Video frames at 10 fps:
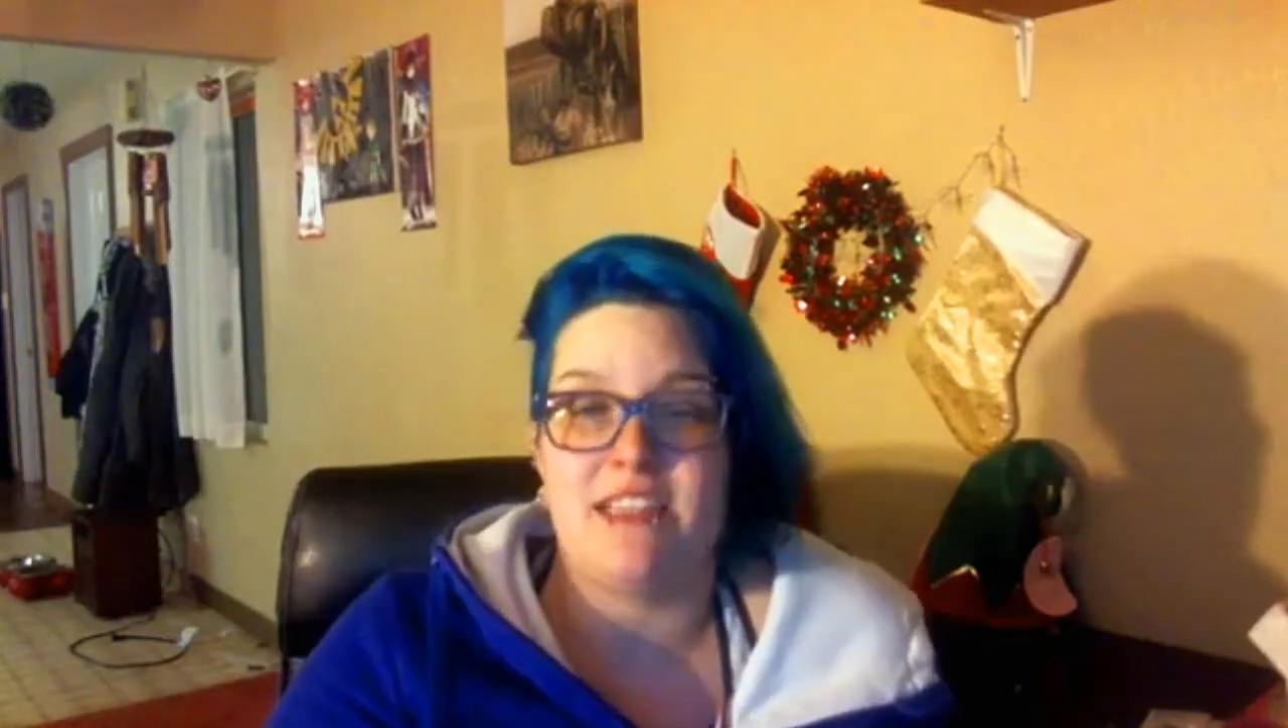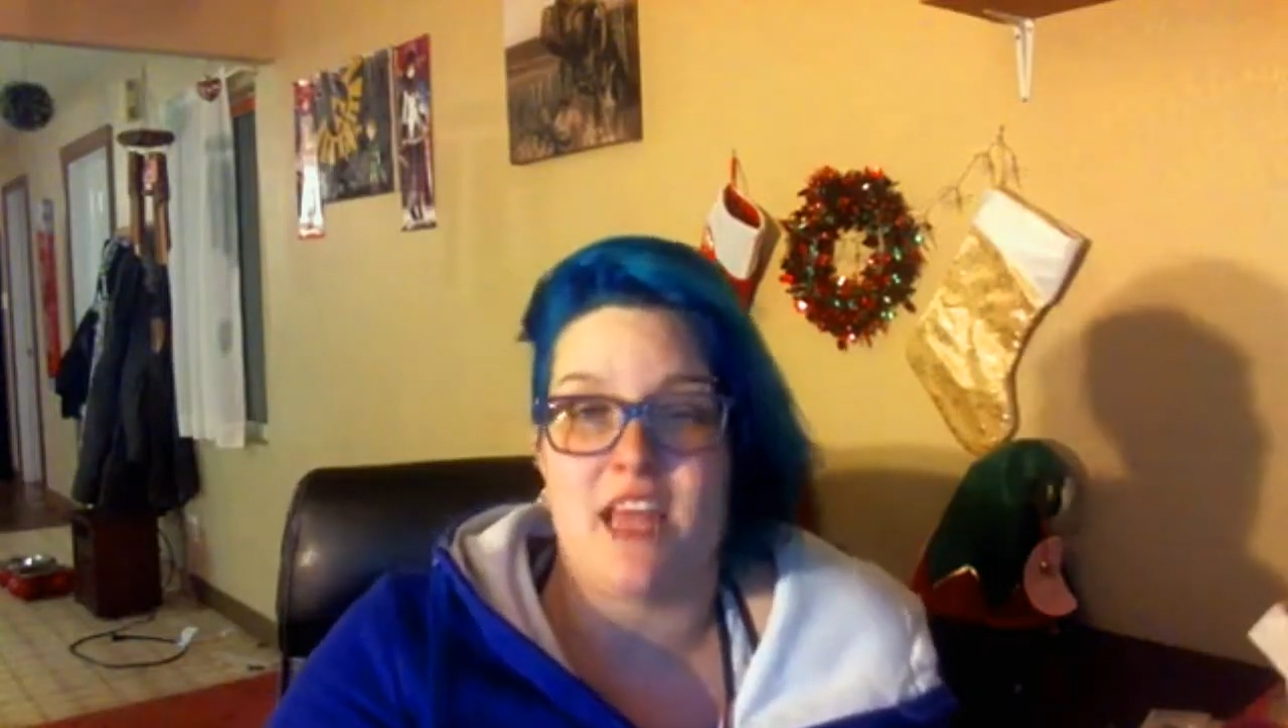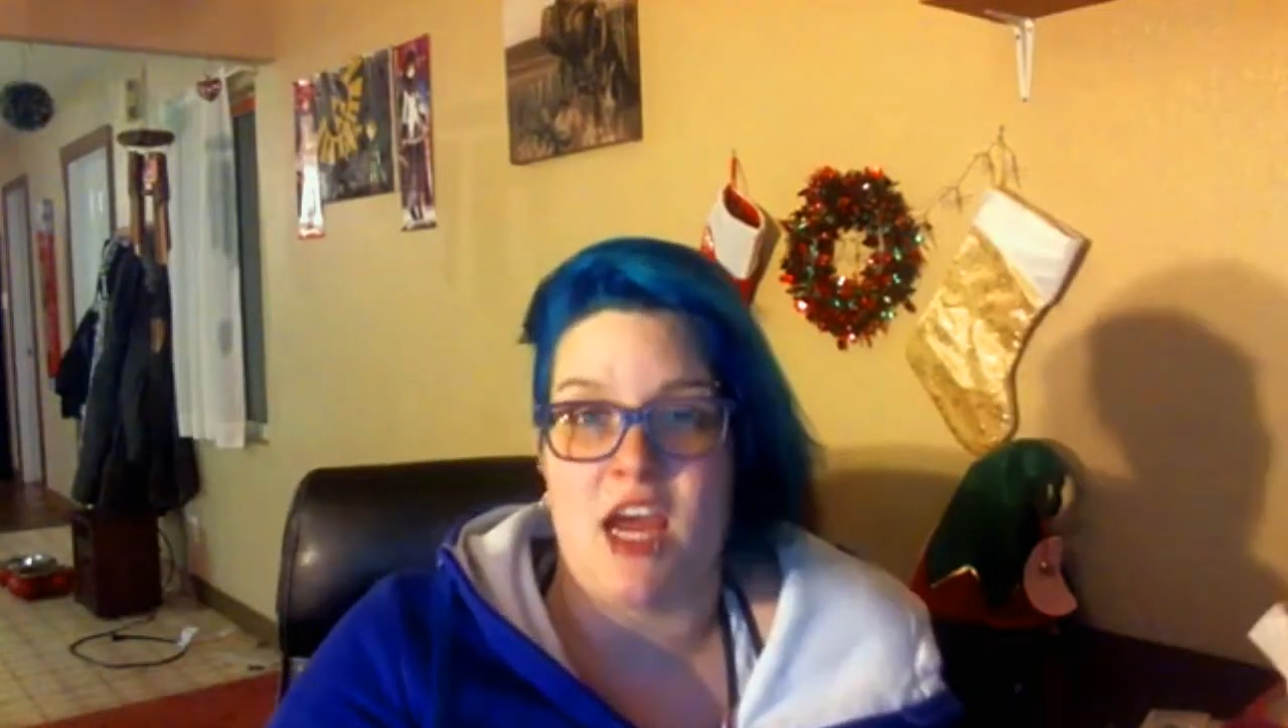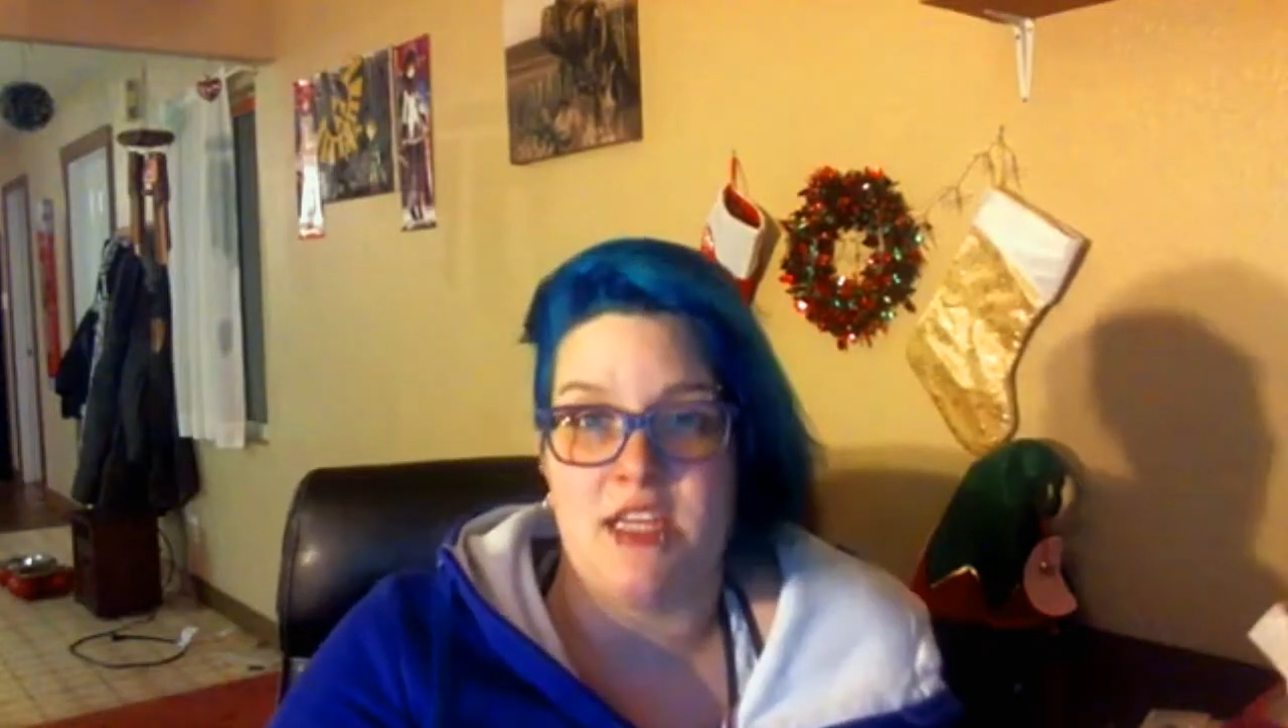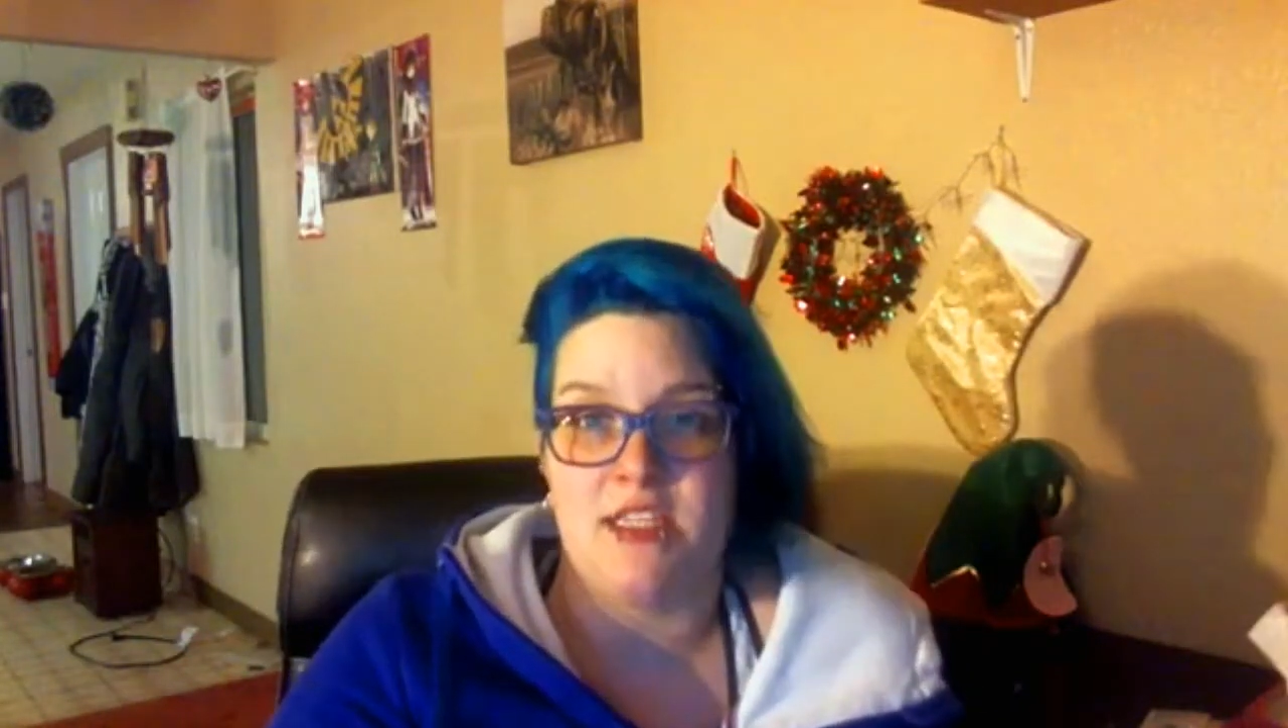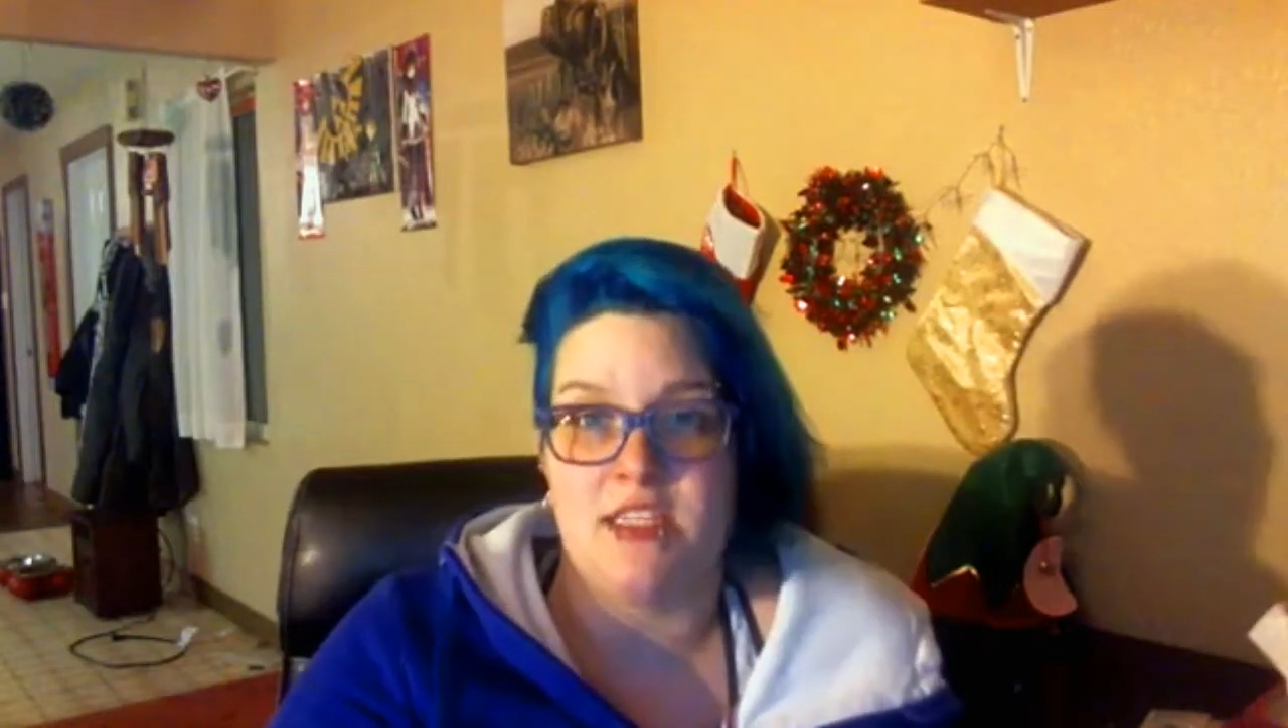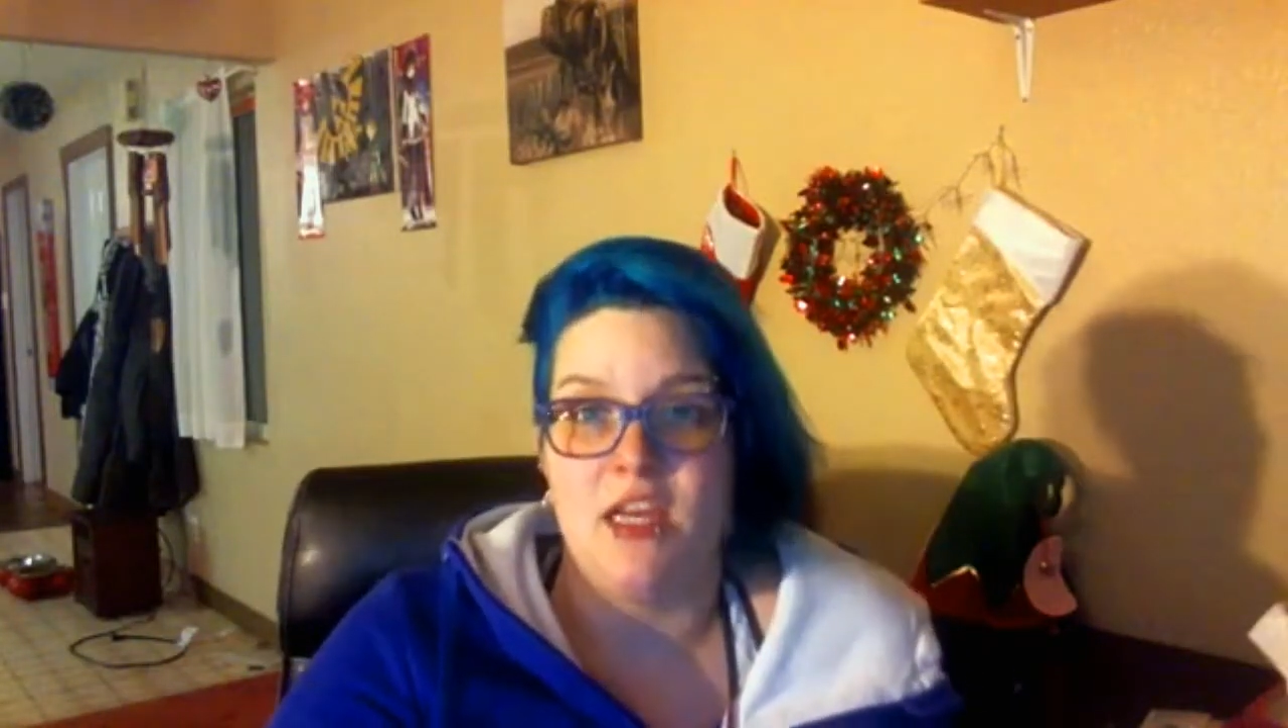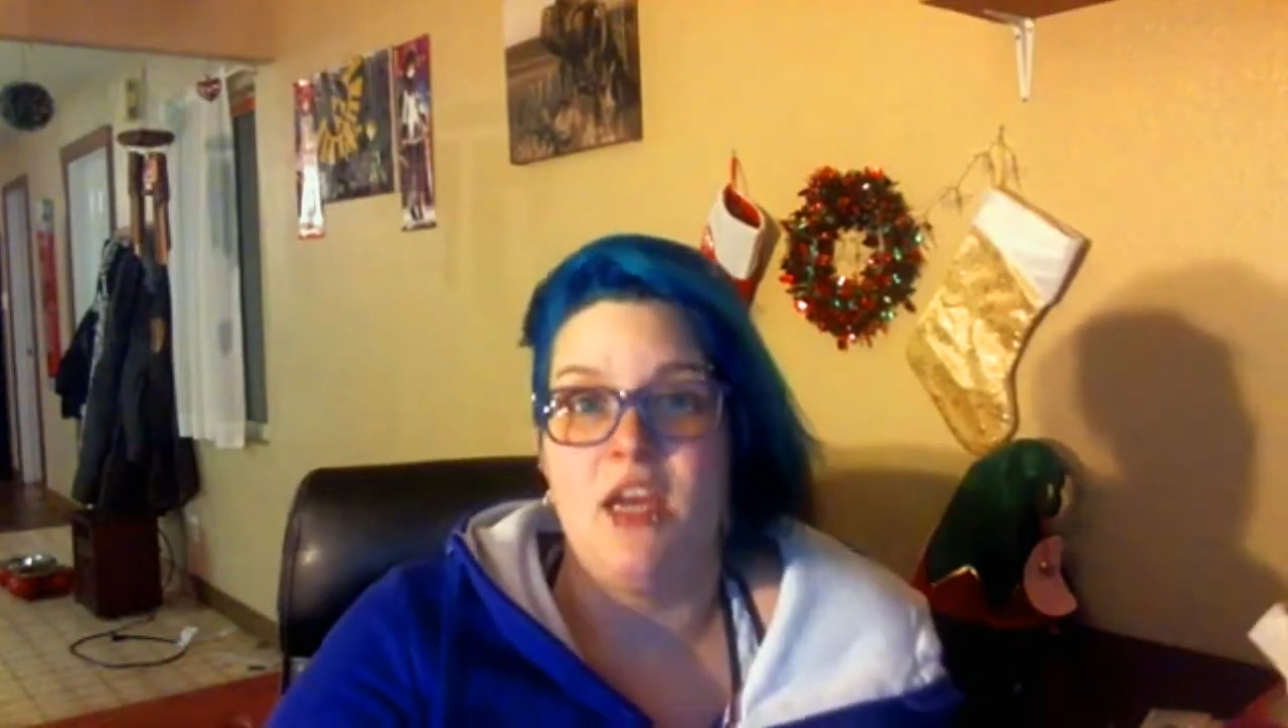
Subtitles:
guys,